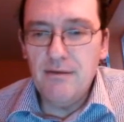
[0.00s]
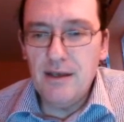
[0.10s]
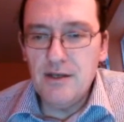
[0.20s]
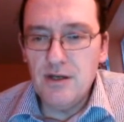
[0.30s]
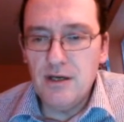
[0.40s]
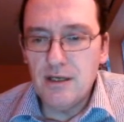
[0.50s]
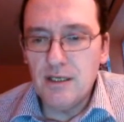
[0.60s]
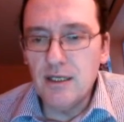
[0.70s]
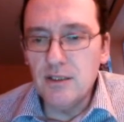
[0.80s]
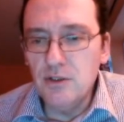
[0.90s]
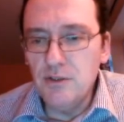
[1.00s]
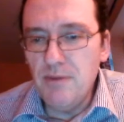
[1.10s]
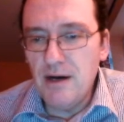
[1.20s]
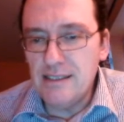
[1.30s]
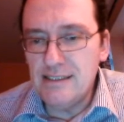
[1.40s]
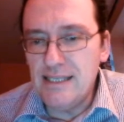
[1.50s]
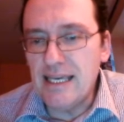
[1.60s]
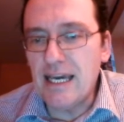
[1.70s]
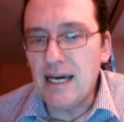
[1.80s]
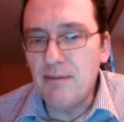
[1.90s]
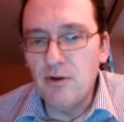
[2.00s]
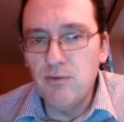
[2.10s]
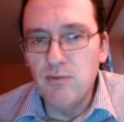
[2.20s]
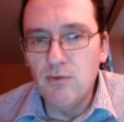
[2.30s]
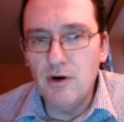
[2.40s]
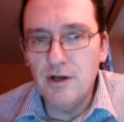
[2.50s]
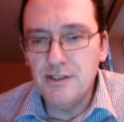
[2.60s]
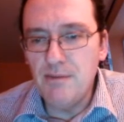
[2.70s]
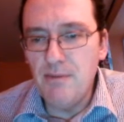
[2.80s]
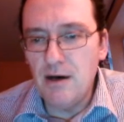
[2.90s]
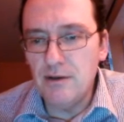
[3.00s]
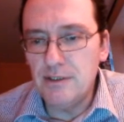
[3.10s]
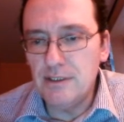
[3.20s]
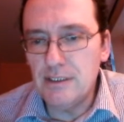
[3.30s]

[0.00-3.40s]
then conclude by saying a couple of words about